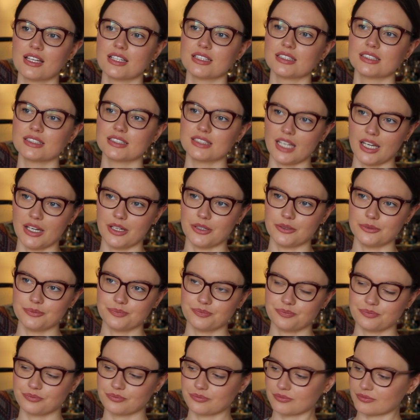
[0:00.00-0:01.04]

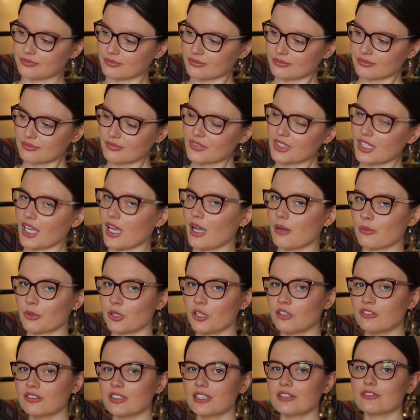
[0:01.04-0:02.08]
So I'm
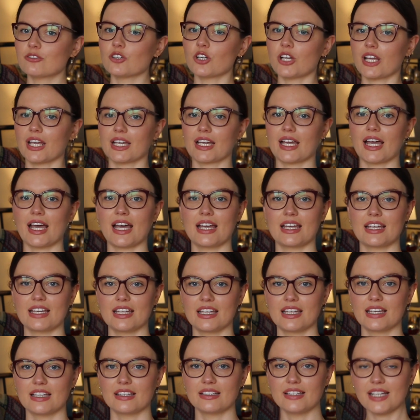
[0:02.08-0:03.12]
currently running
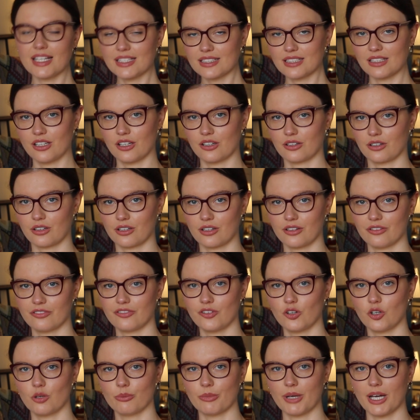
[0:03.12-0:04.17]
a knit along
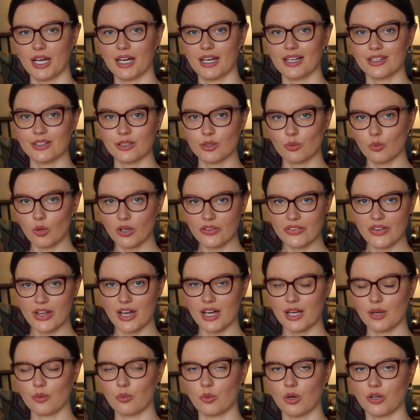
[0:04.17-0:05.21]
for the one that
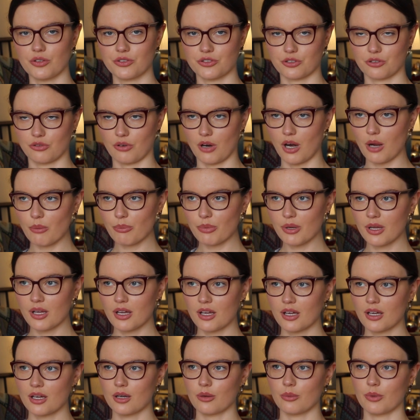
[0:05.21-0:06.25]
I want crop,
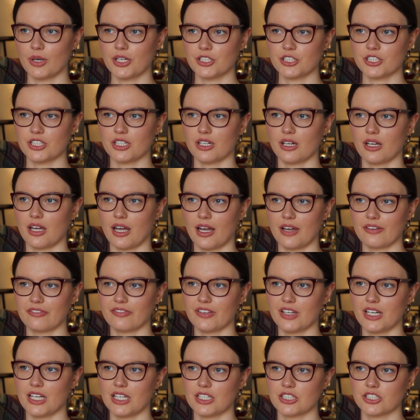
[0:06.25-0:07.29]
which I
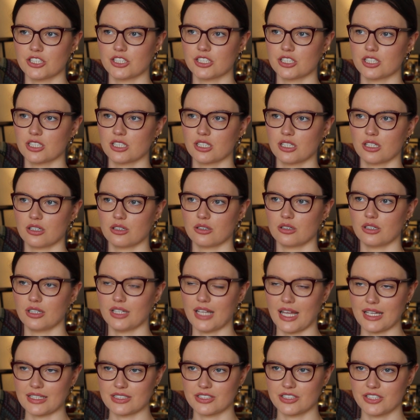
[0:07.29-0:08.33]
finished
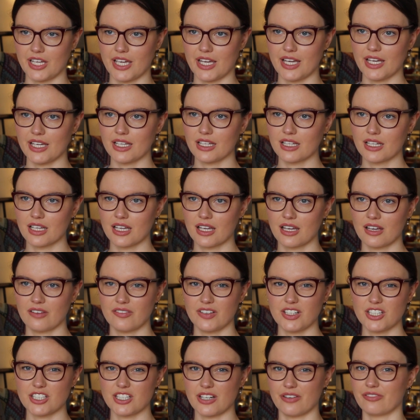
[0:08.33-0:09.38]
last year.
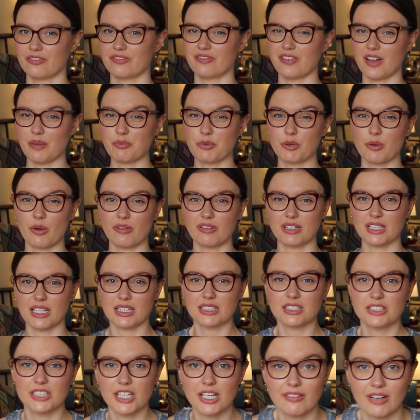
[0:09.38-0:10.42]
Finished it in February
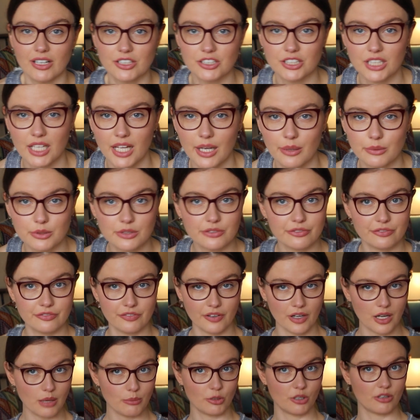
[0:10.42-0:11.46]
last year actually. I was
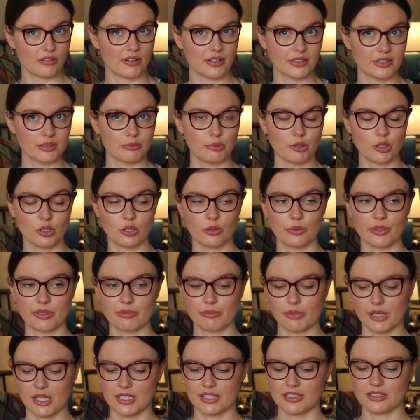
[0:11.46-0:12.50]
far more on the ball
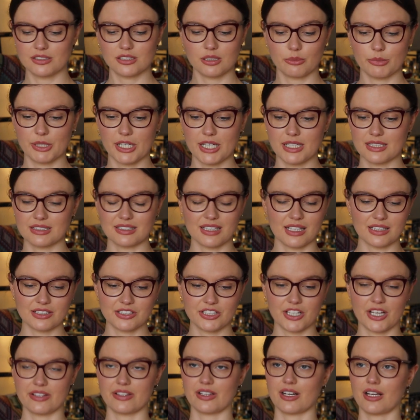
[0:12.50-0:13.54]
with my summer knits
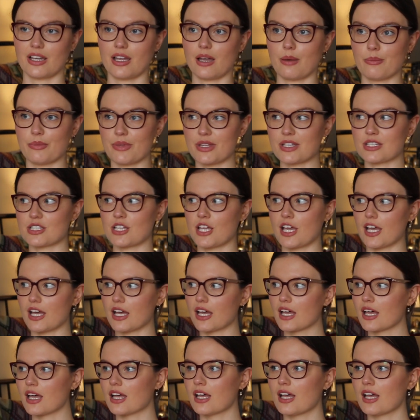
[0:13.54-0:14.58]
last year than I am this year.